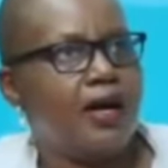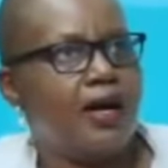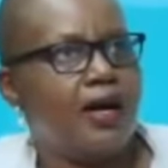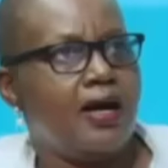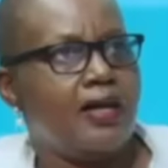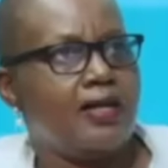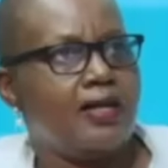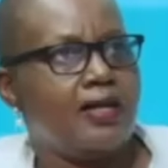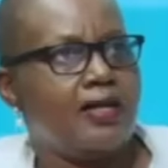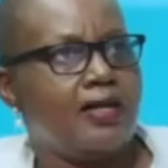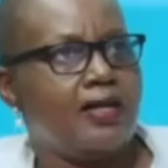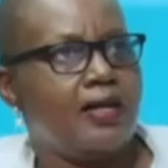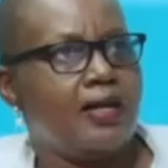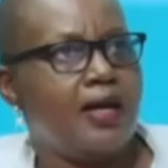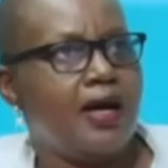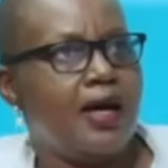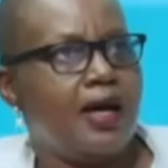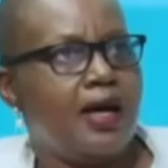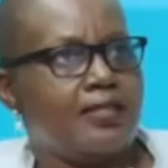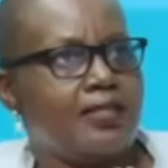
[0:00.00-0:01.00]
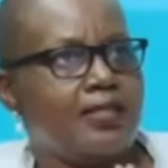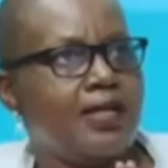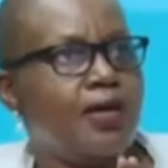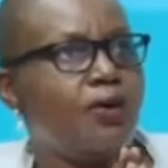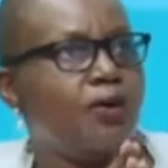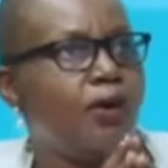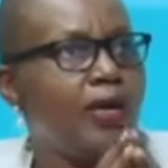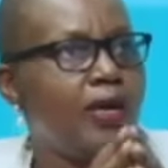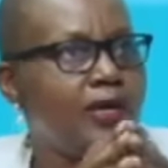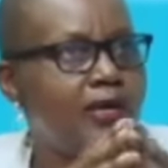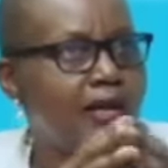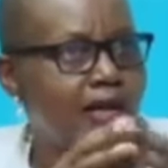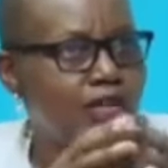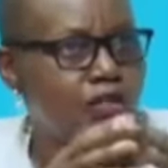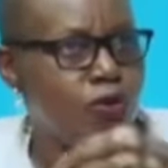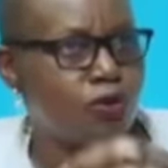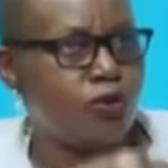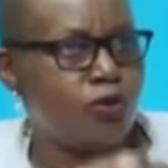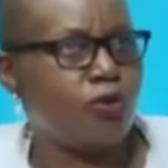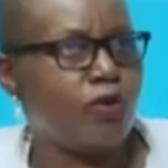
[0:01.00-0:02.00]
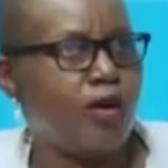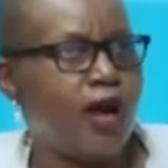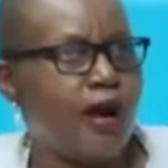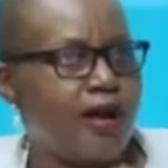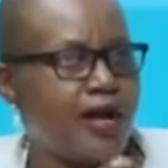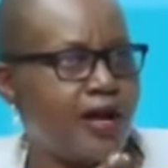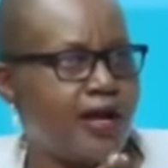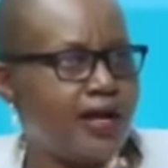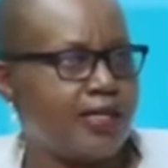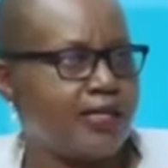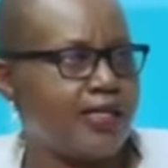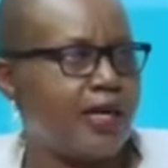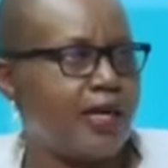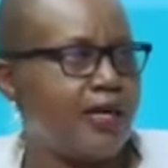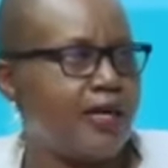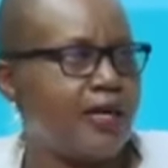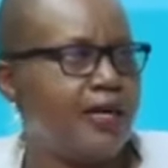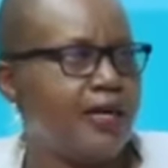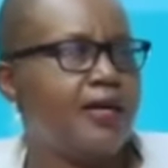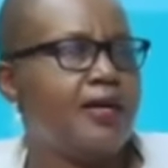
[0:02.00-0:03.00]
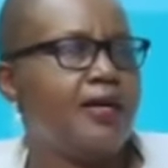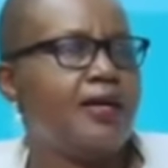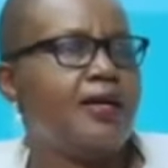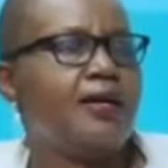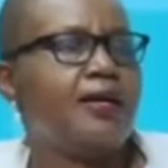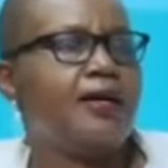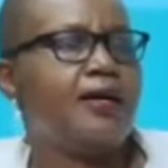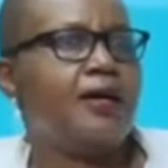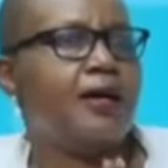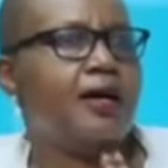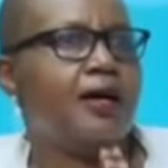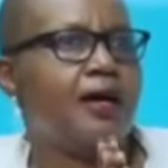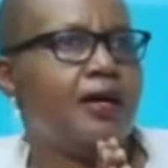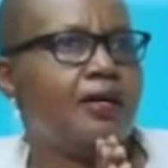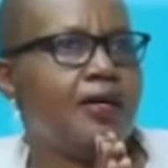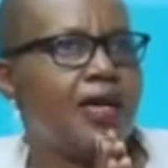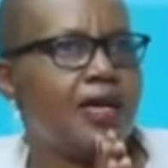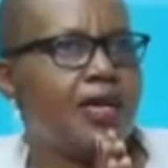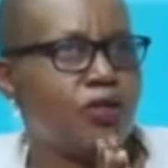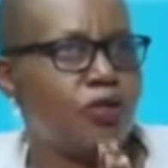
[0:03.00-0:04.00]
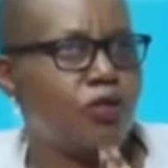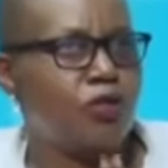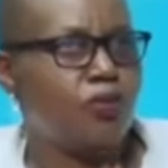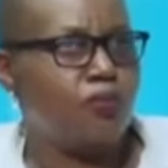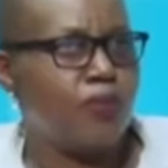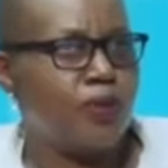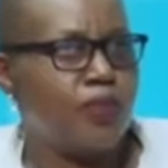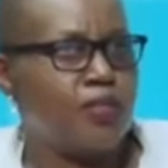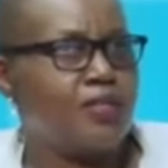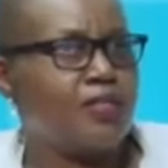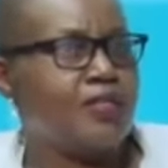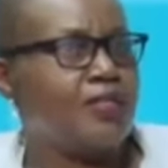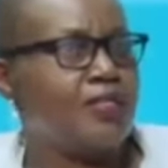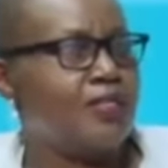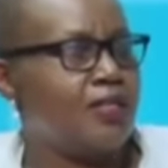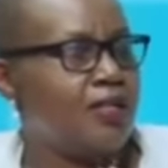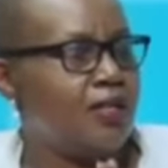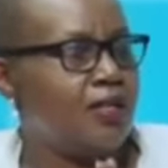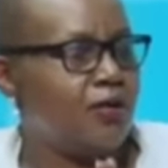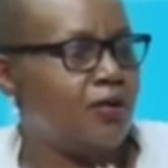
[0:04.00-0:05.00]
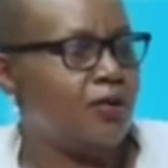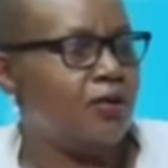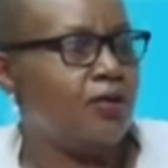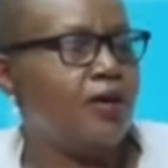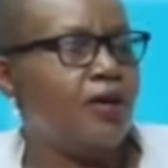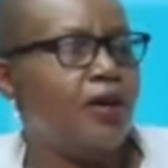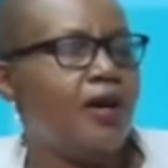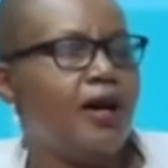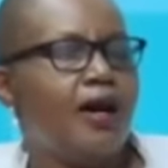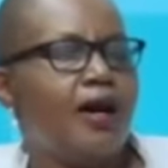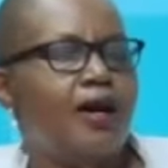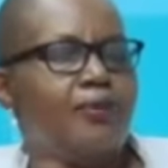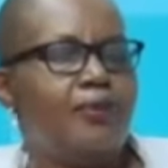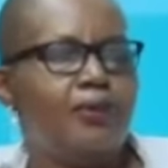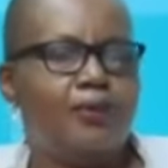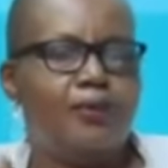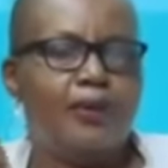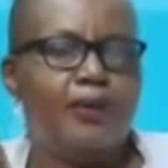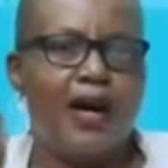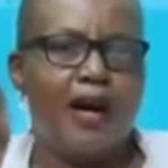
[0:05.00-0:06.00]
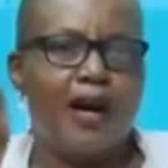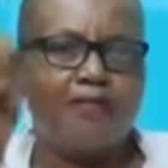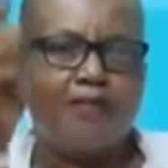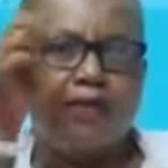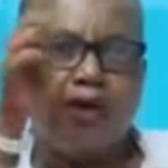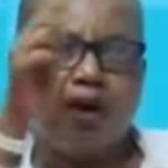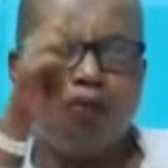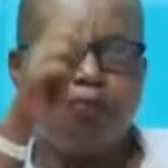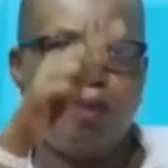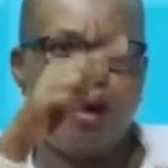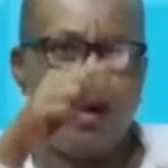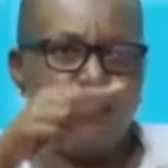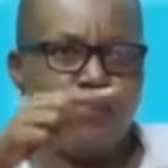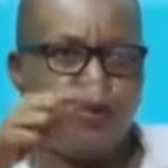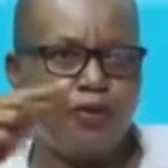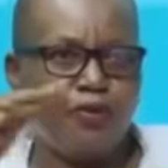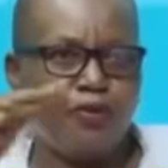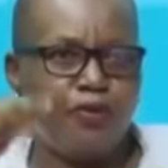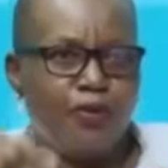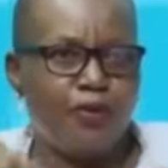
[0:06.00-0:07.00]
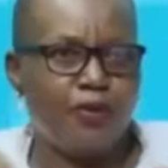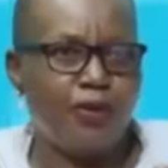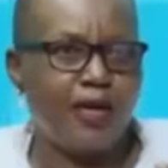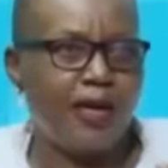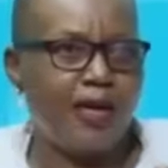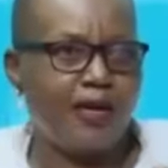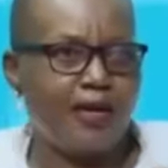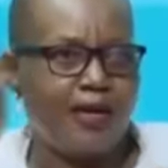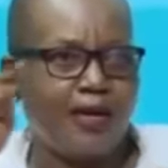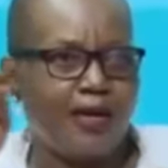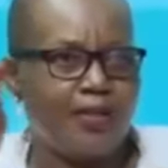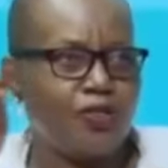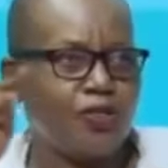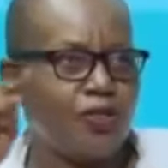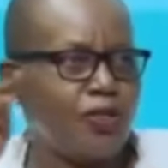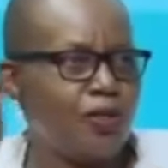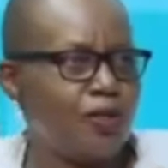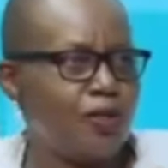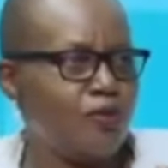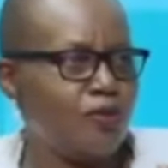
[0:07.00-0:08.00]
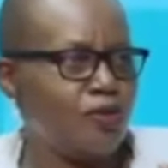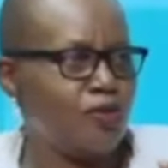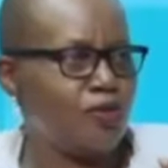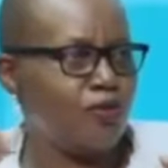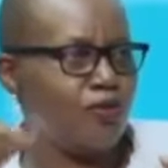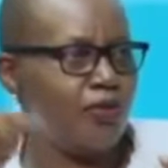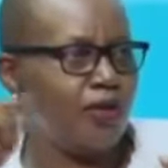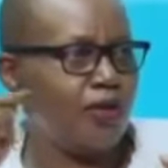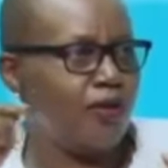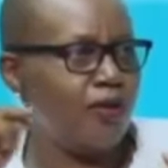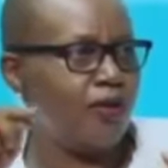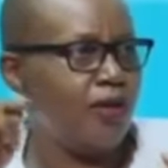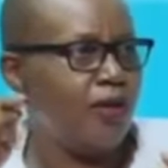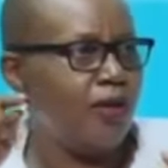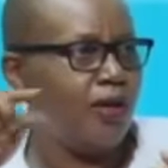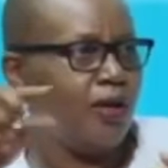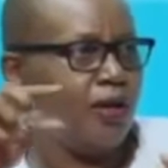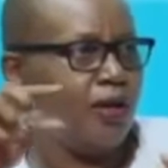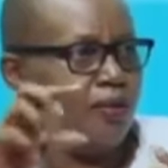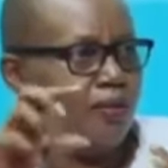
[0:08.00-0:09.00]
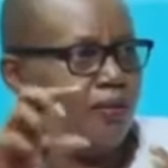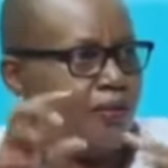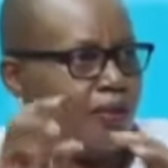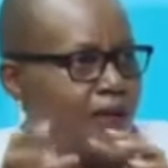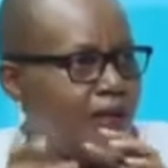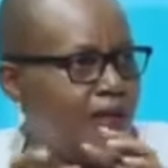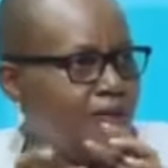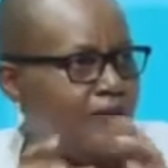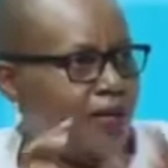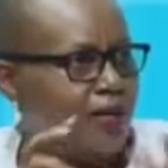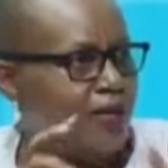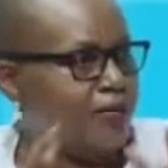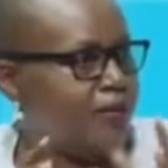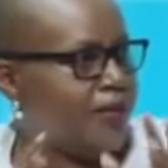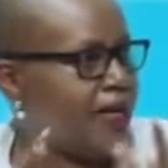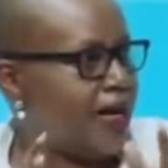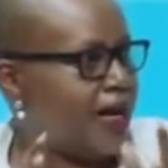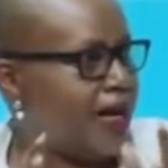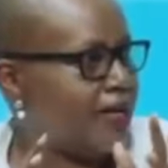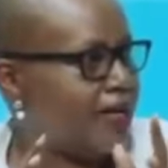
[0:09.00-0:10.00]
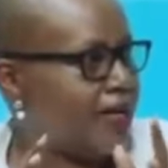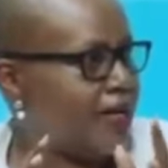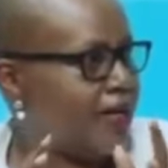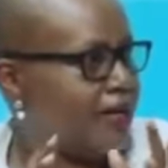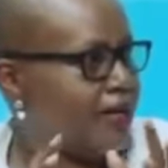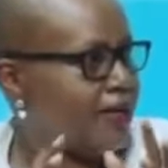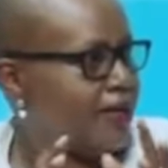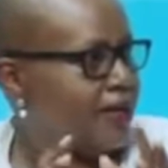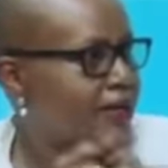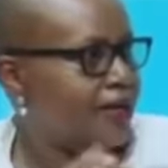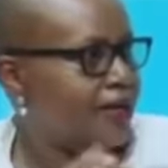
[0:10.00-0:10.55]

has now a national character, national presence is yellow, and we have our map of Uganda showing most of yellow, even in Uganda.